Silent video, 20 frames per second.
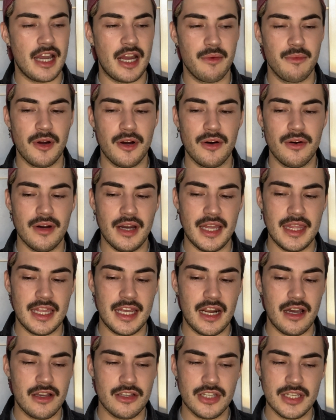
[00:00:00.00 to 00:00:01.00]
I wrote and
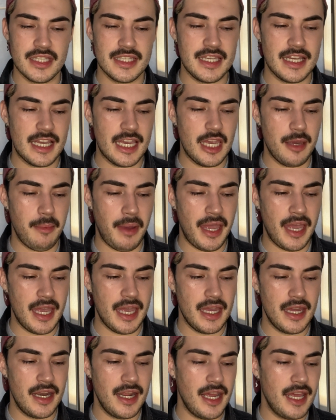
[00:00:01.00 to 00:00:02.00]
then I'll just sing it in my
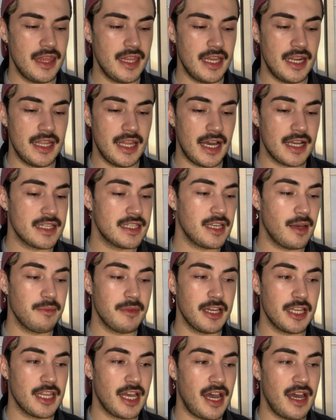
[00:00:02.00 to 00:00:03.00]
head, and then that's
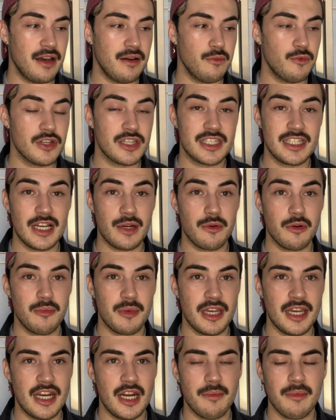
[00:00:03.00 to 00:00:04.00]
something that will stick with
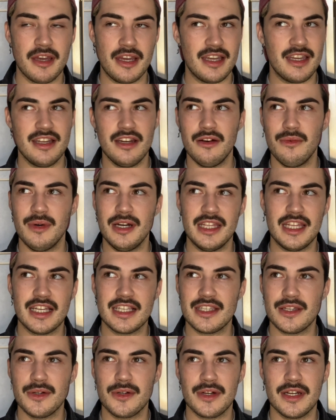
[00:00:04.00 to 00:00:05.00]
me. And I'm like, you know what,
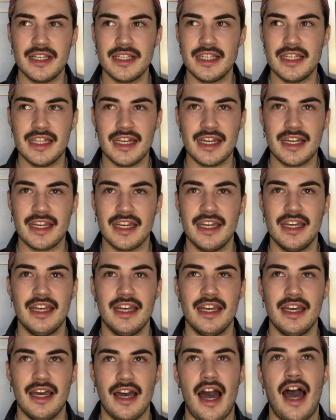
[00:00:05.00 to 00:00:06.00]
that's so crazy. Like,
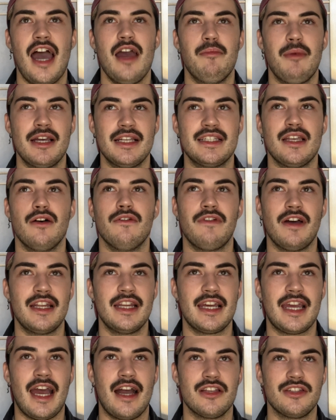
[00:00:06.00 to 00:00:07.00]
I myself find
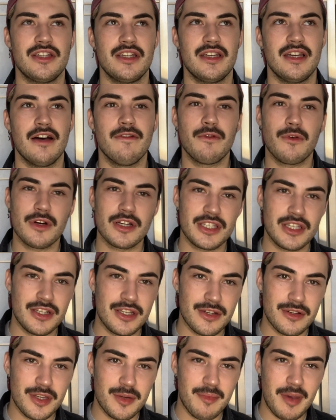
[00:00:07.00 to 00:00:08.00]
it catchy. Of course you
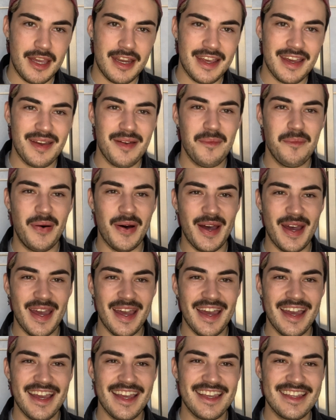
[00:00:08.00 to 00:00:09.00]
do, you made it.
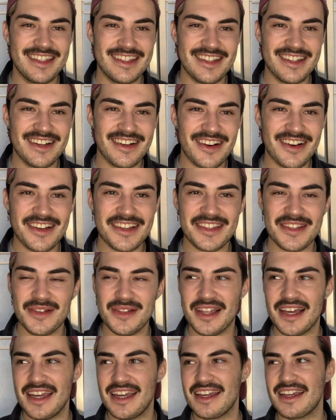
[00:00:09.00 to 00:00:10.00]
But you're also
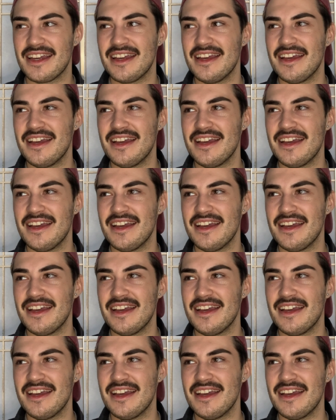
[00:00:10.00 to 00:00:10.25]
like,